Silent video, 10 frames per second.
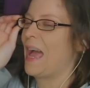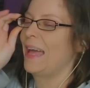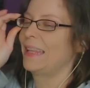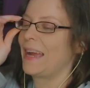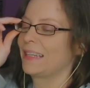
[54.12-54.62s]

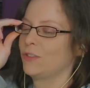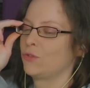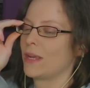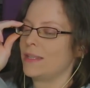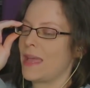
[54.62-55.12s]
I like to
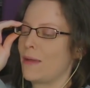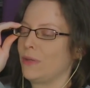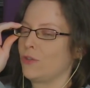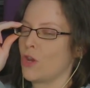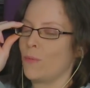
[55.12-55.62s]
dress that
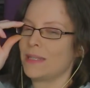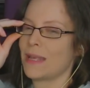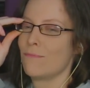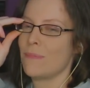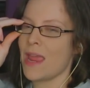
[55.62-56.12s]
bitch up as
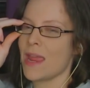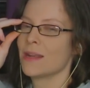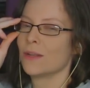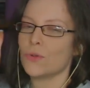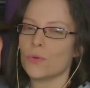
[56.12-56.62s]
a
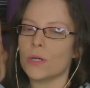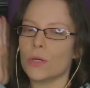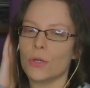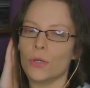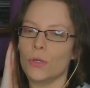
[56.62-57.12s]
maid and do a
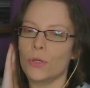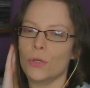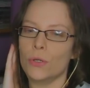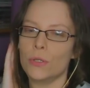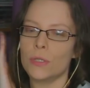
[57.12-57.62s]

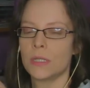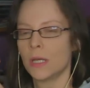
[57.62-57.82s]
hers.